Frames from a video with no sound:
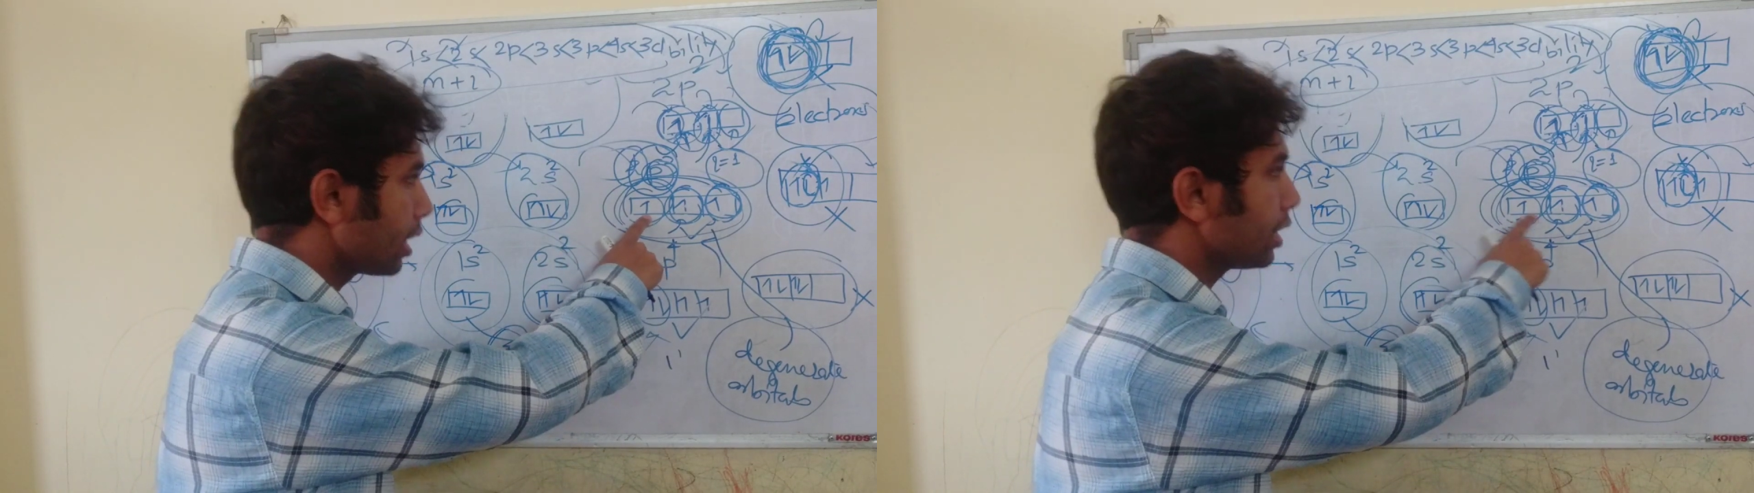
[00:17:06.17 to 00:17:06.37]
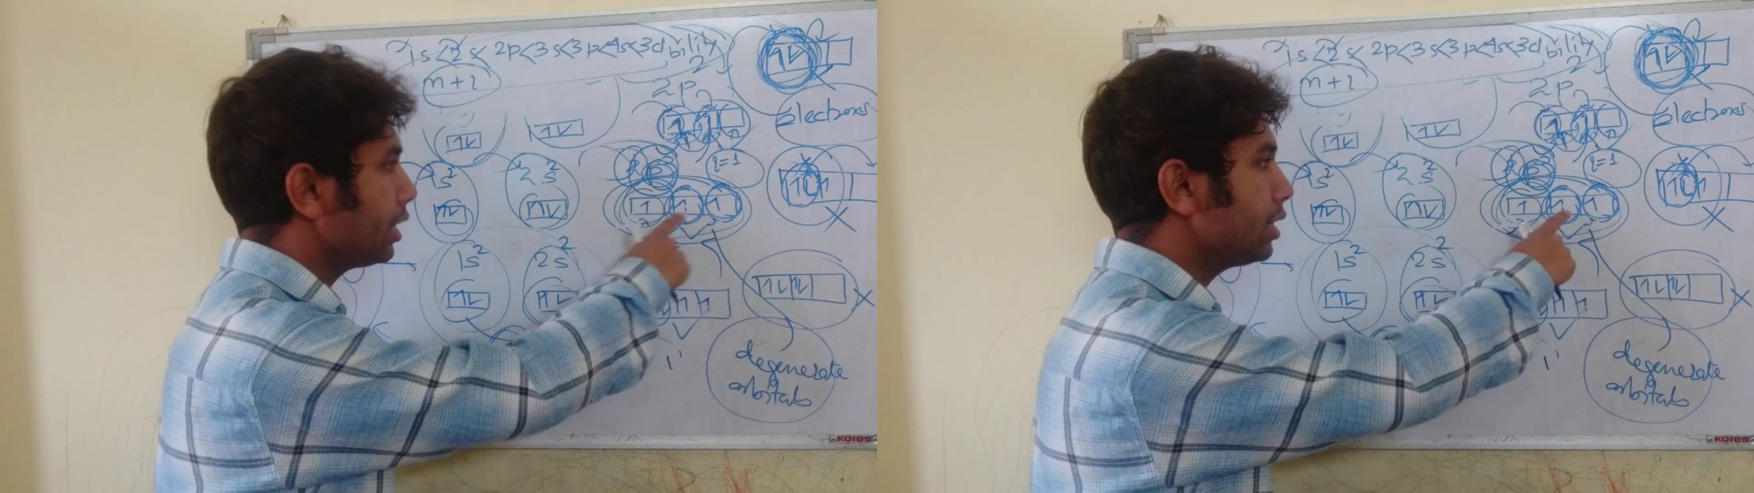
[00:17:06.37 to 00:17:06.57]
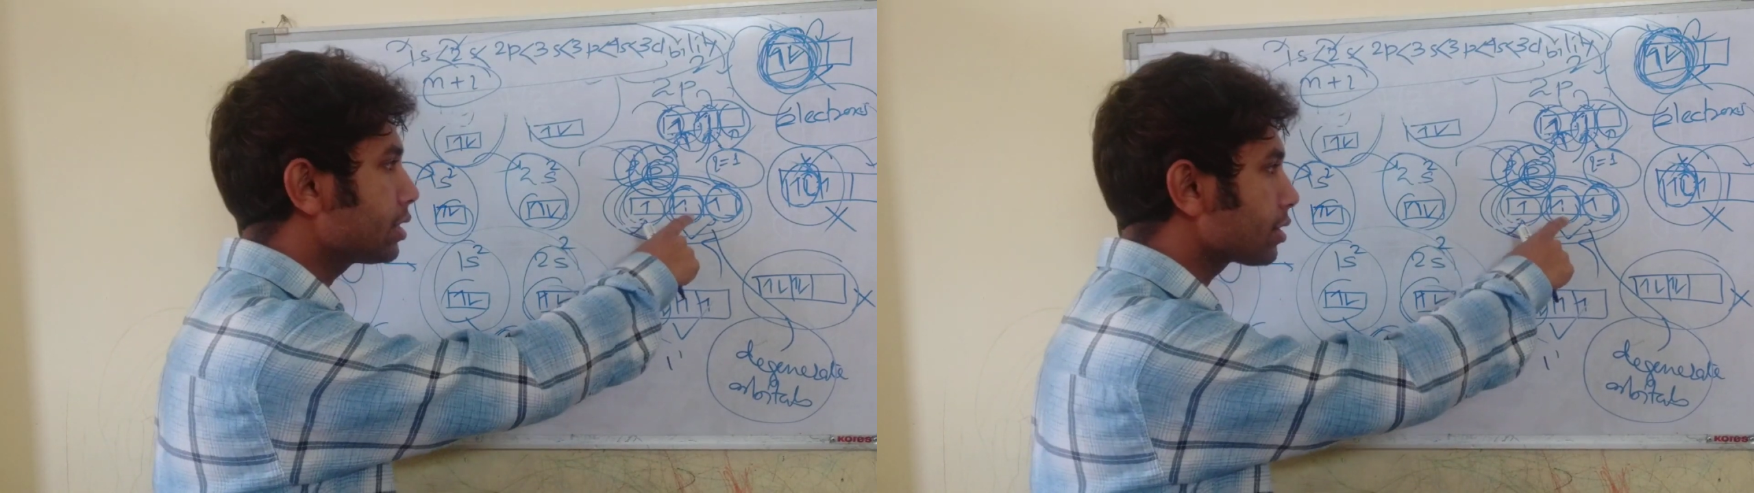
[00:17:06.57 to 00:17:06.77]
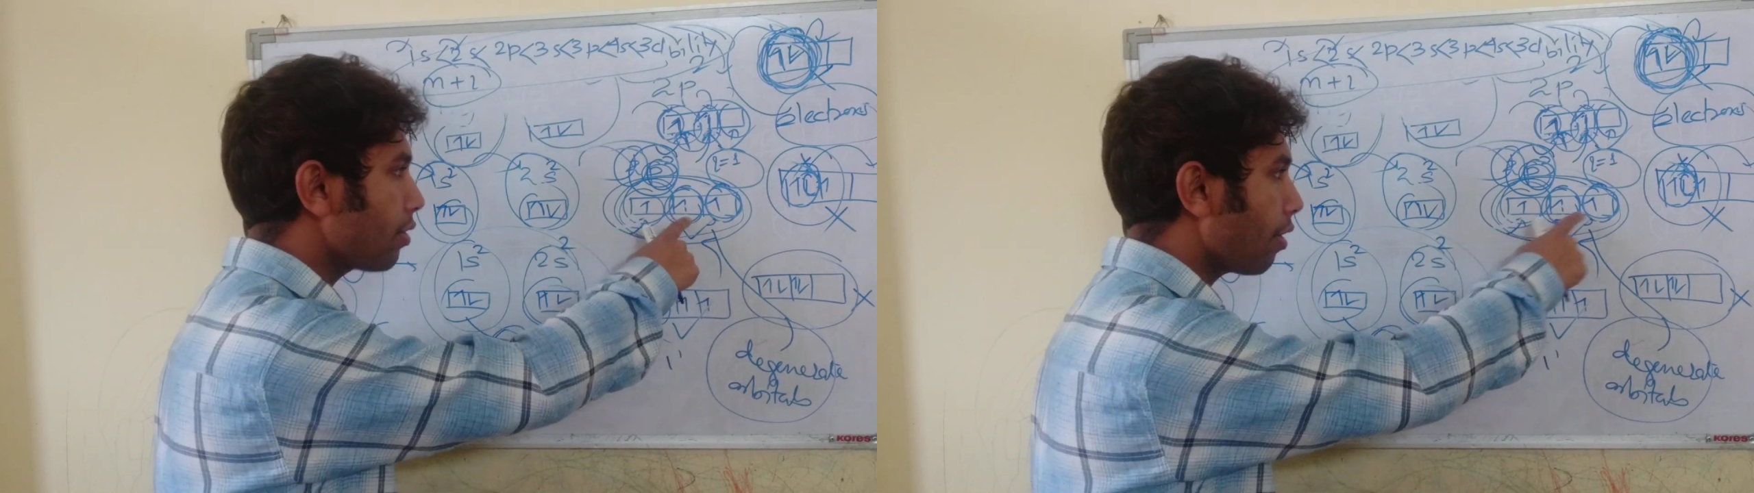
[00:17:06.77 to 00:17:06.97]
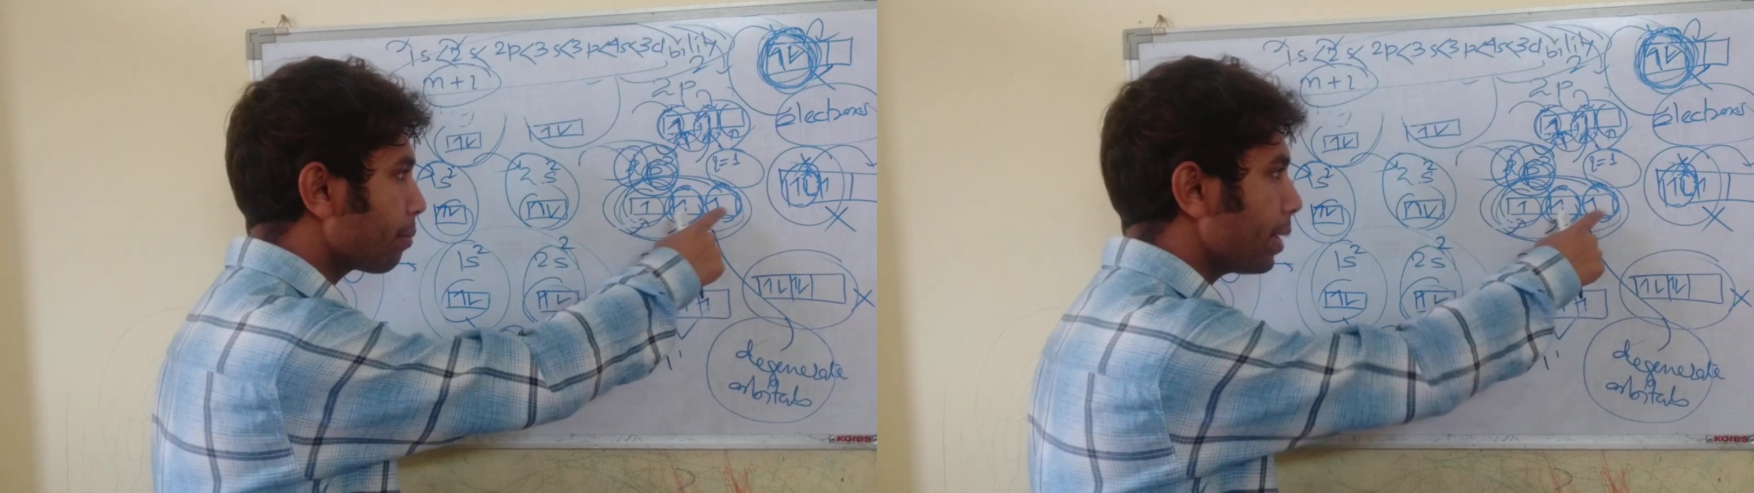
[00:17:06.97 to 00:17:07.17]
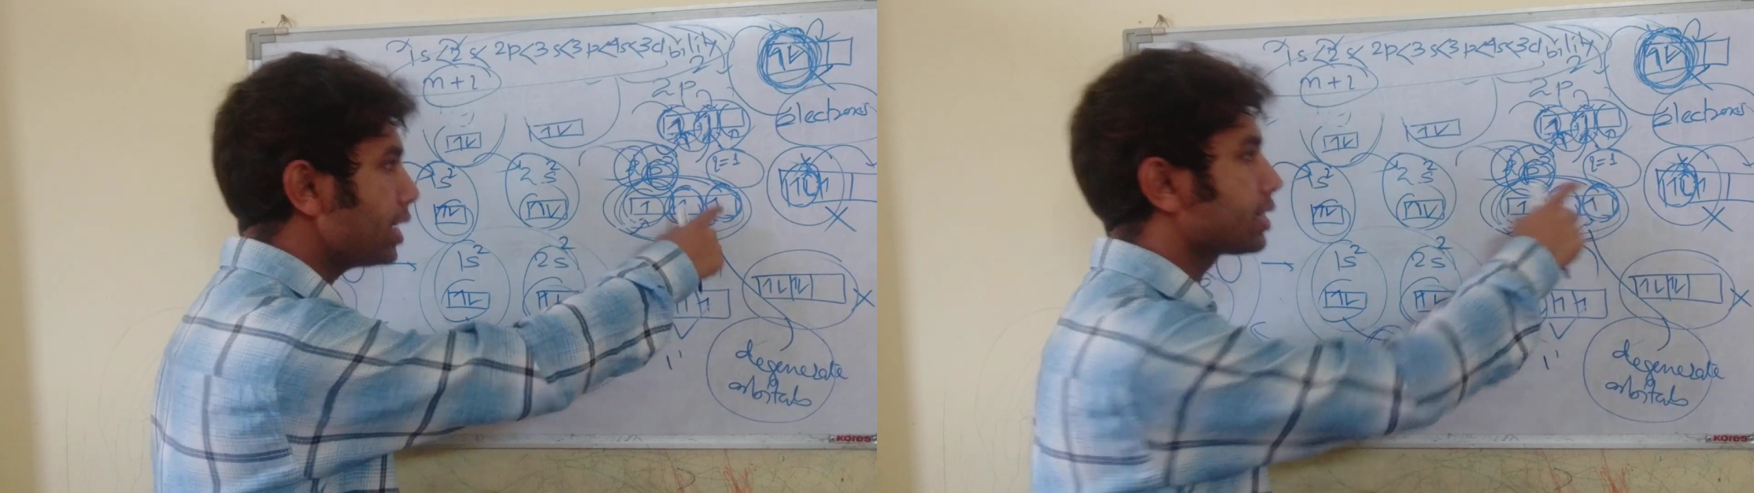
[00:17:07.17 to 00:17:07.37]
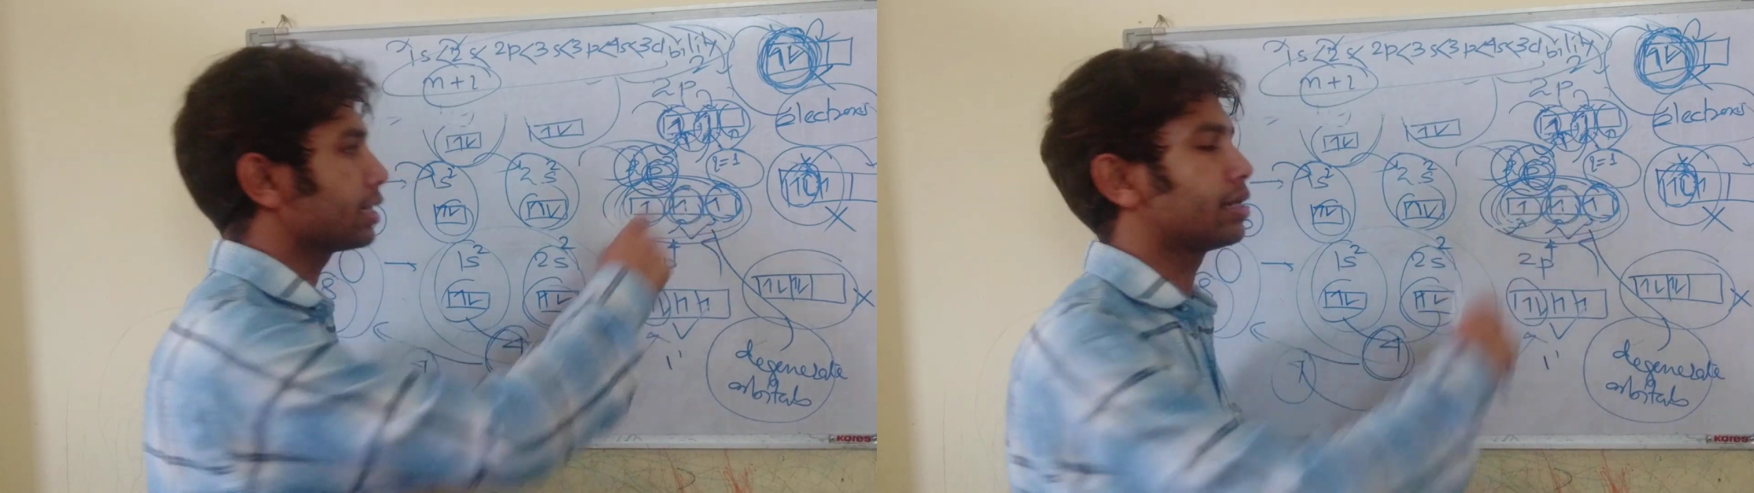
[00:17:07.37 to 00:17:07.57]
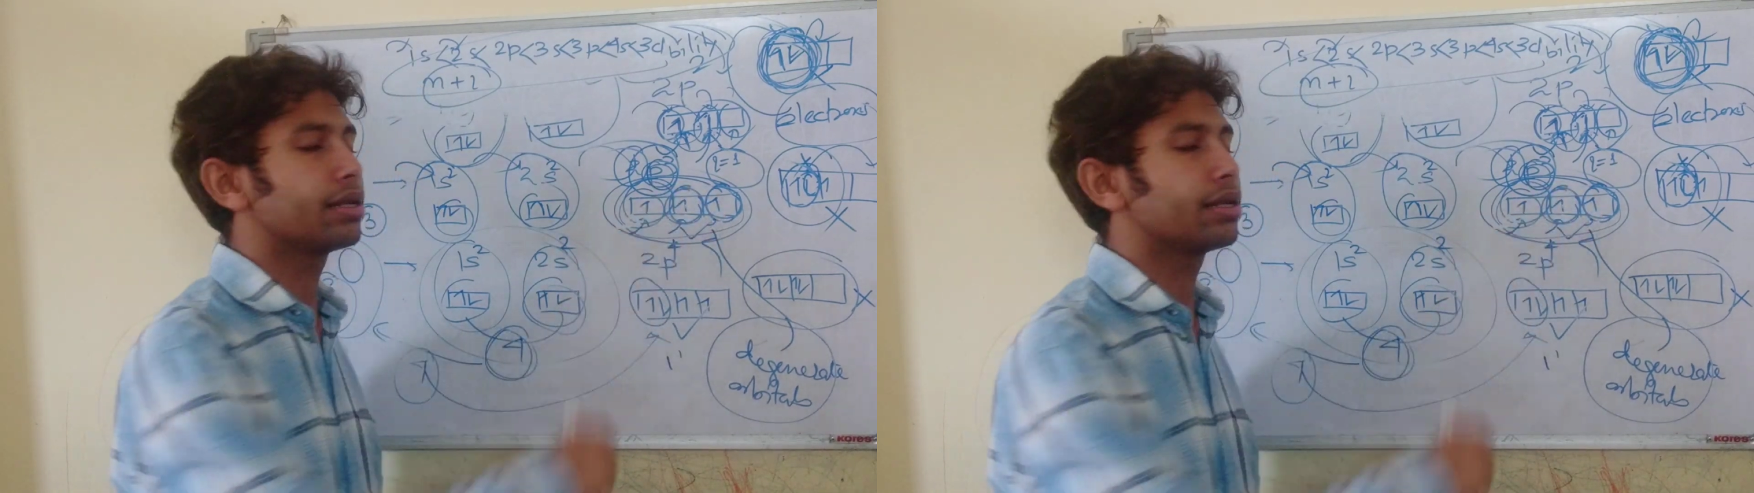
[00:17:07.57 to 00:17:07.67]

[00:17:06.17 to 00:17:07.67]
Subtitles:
each orbital